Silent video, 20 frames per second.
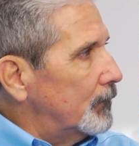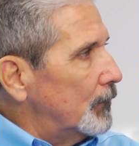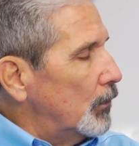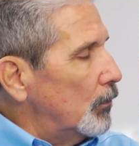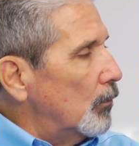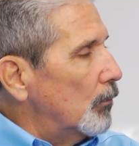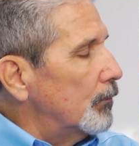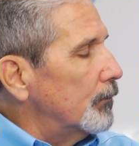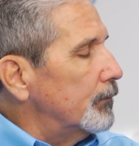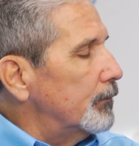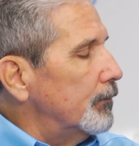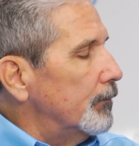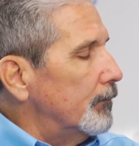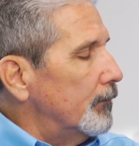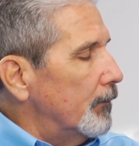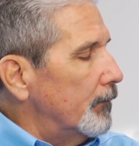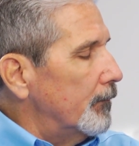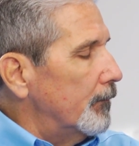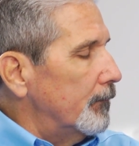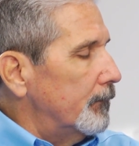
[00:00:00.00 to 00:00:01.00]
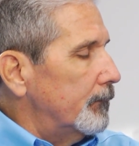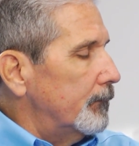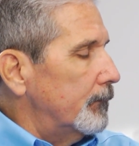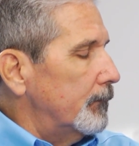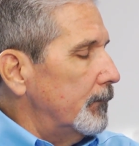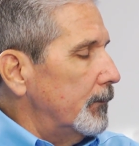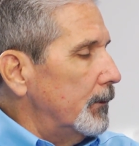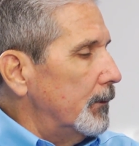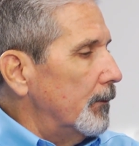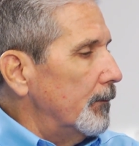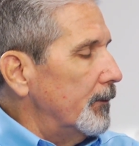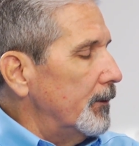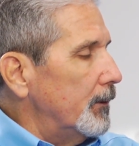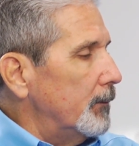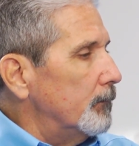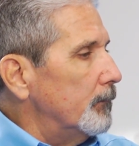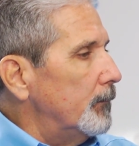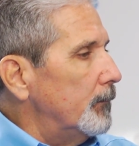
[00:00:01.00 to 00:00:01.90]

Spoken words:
going to the